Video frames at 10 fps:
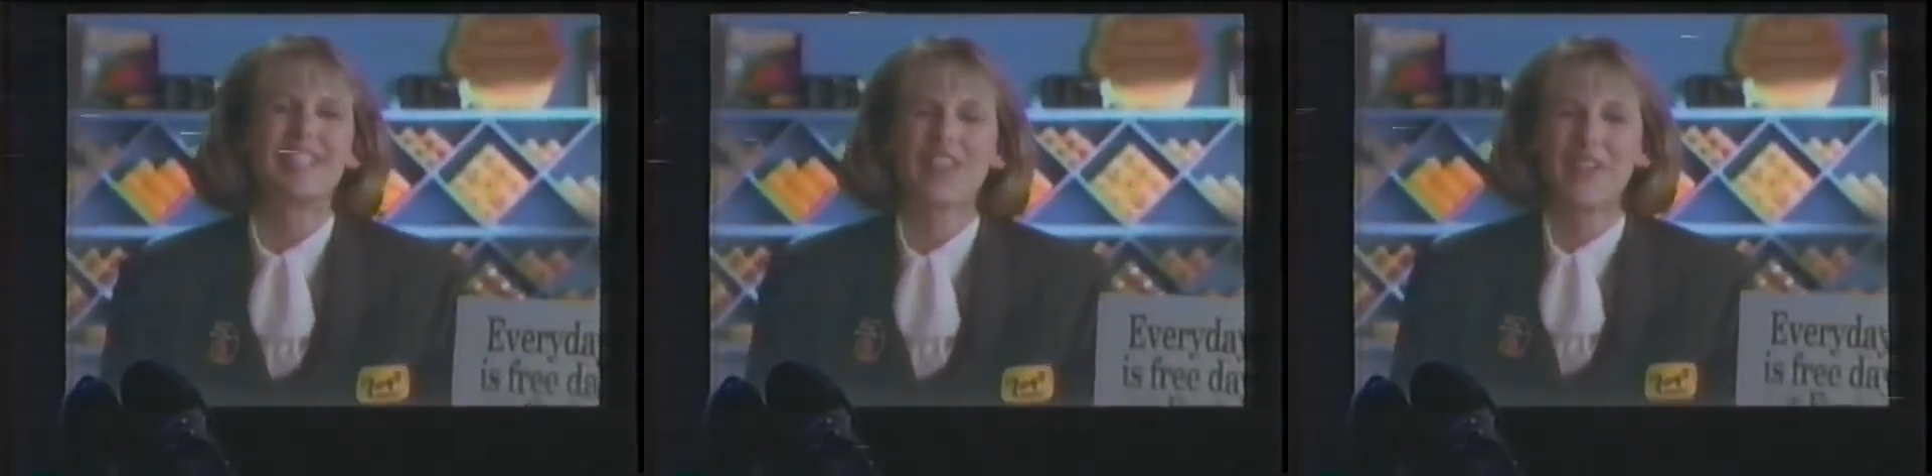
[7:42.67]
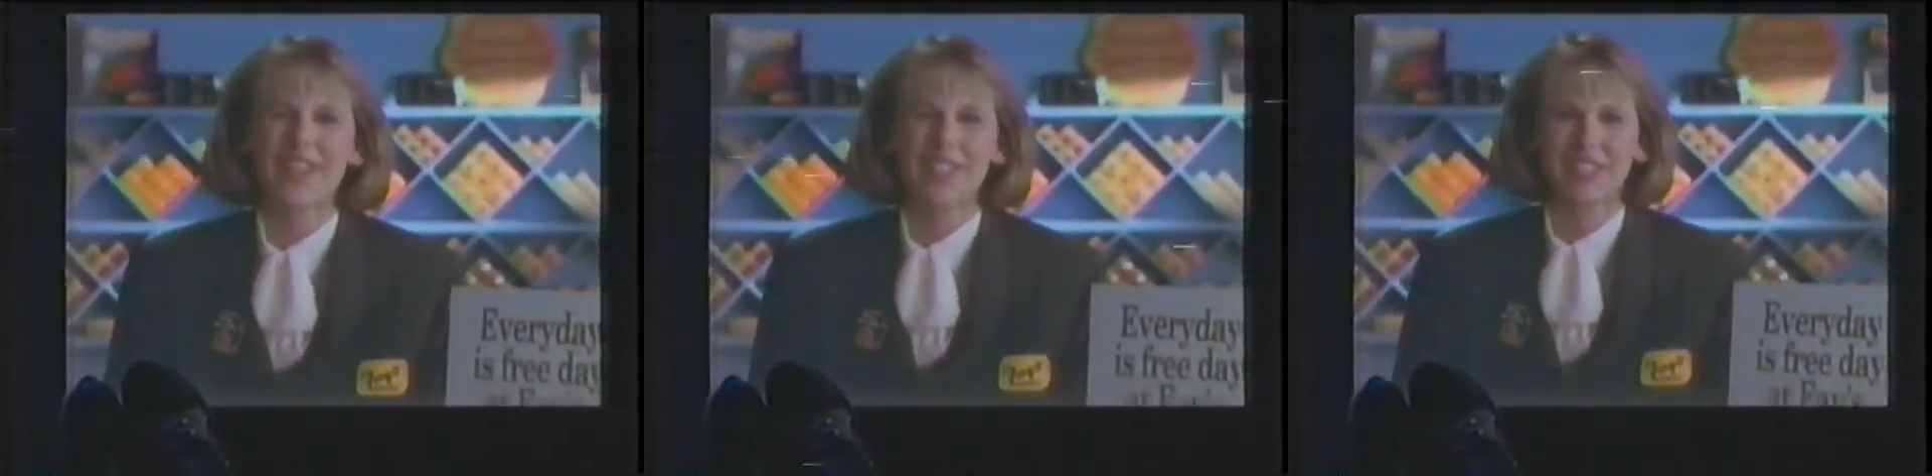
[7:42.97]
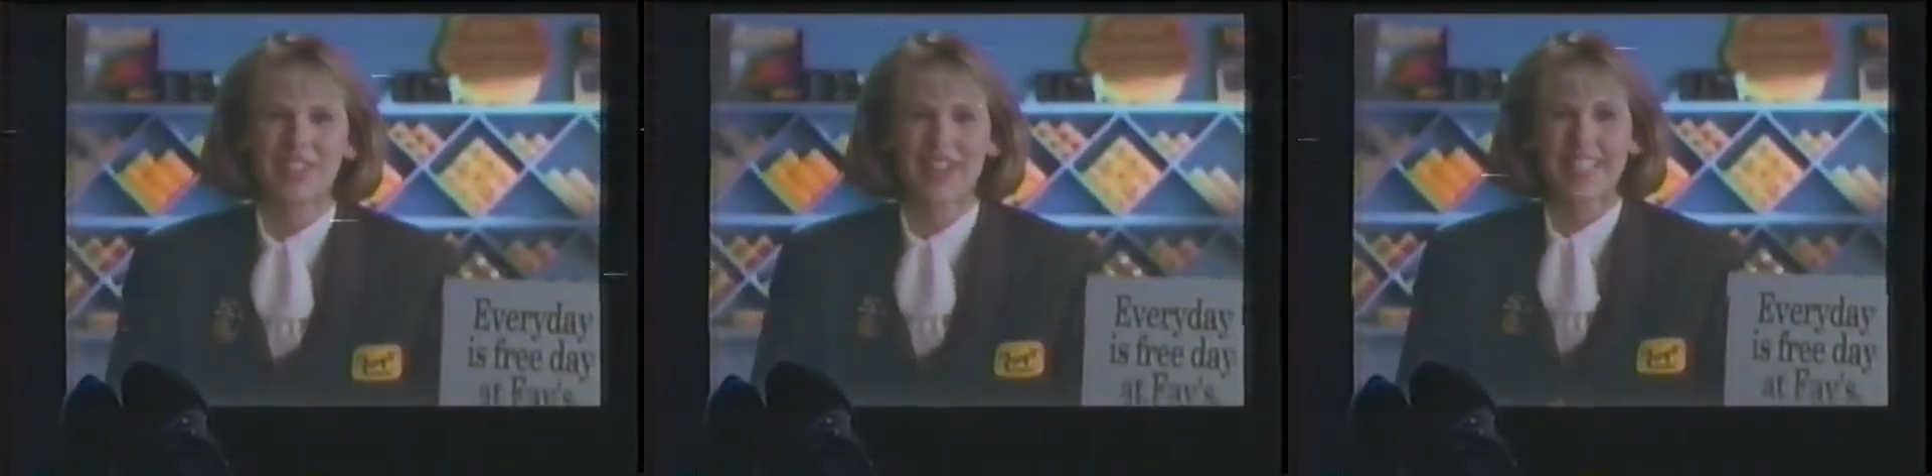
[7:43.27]
at no
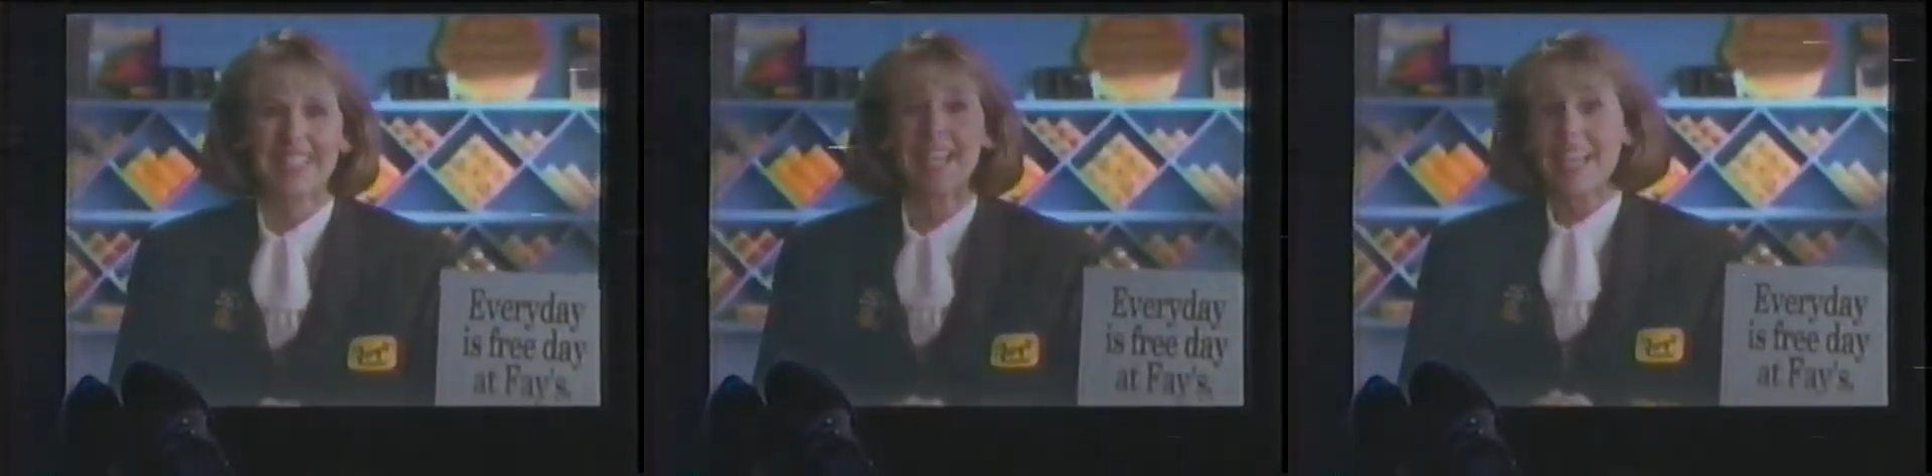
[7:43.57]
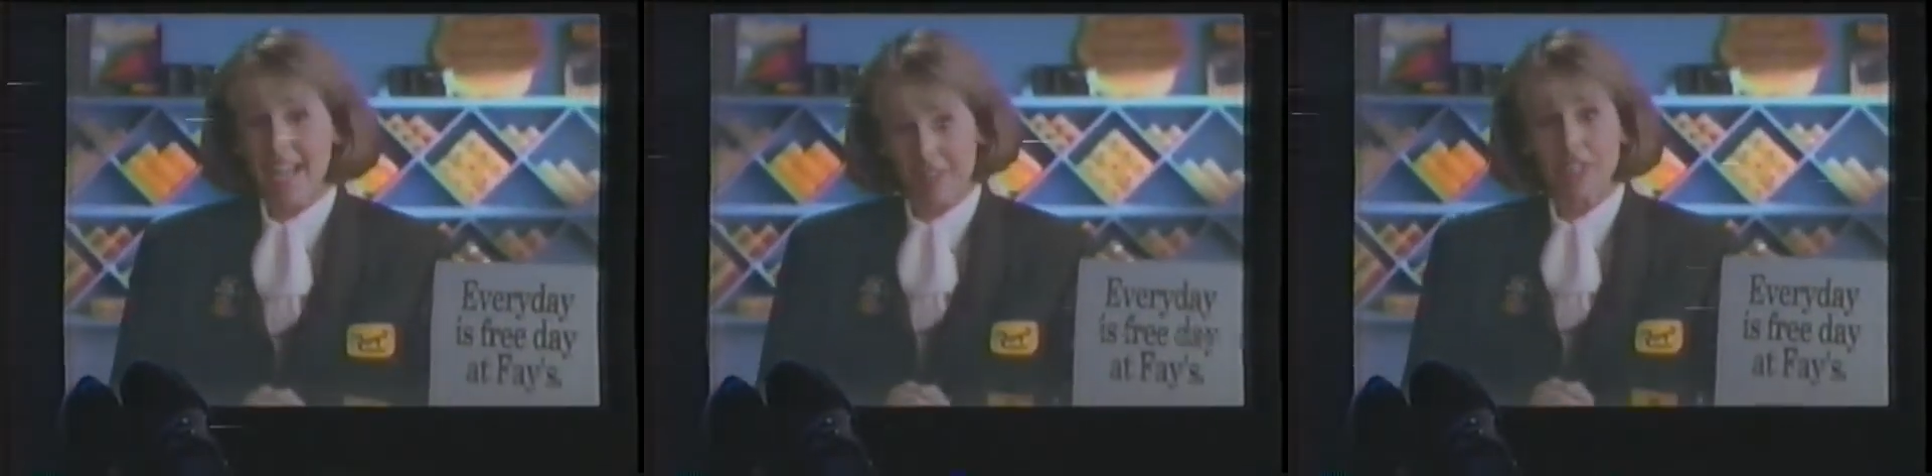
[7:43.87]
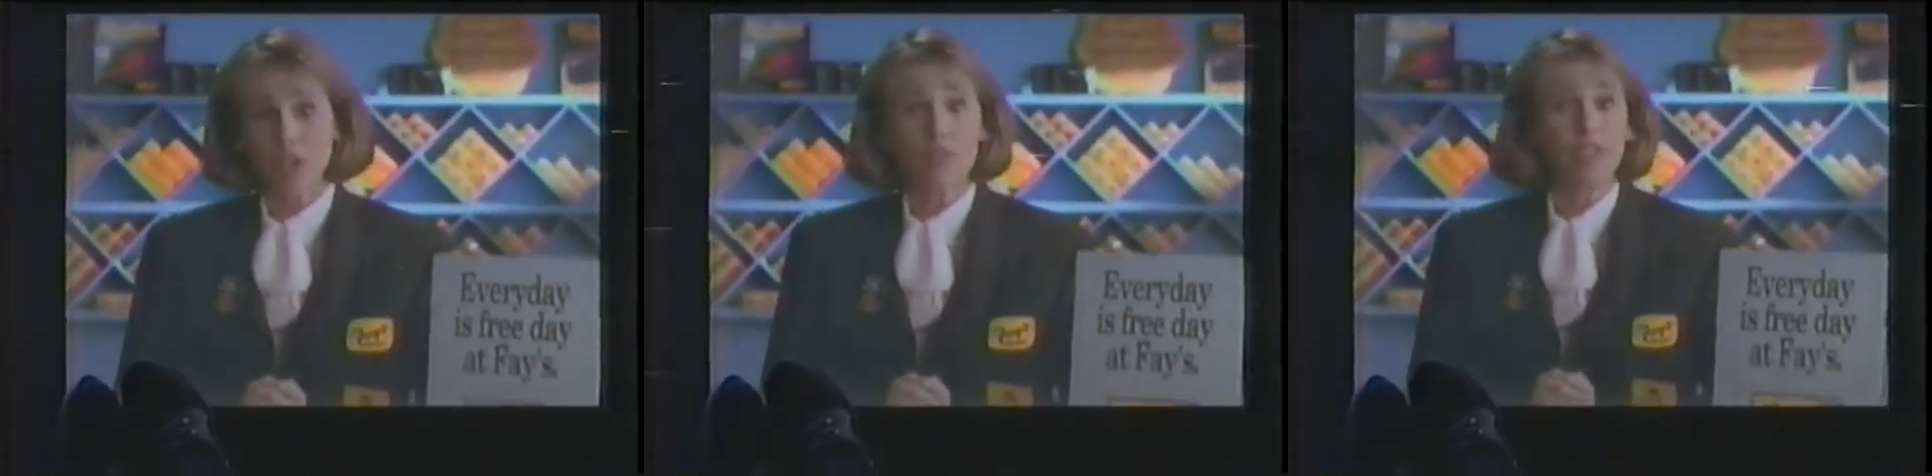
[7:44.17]
extra cost. And
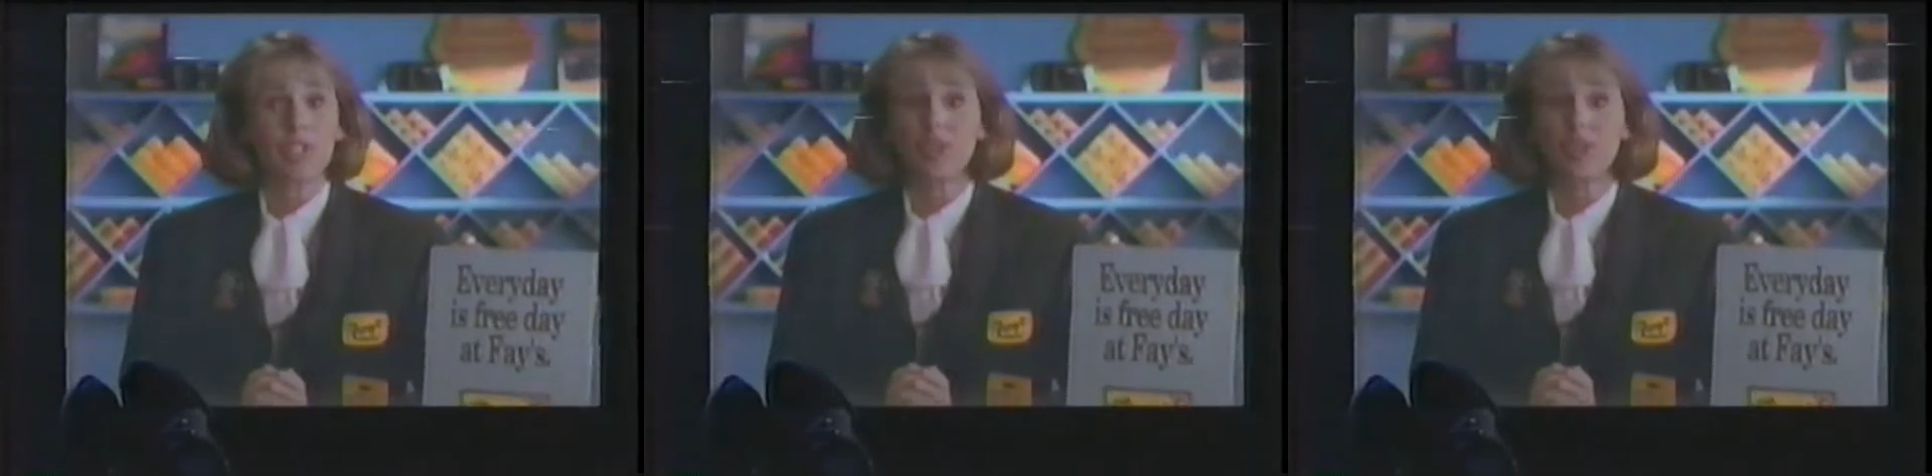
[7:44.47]
this offer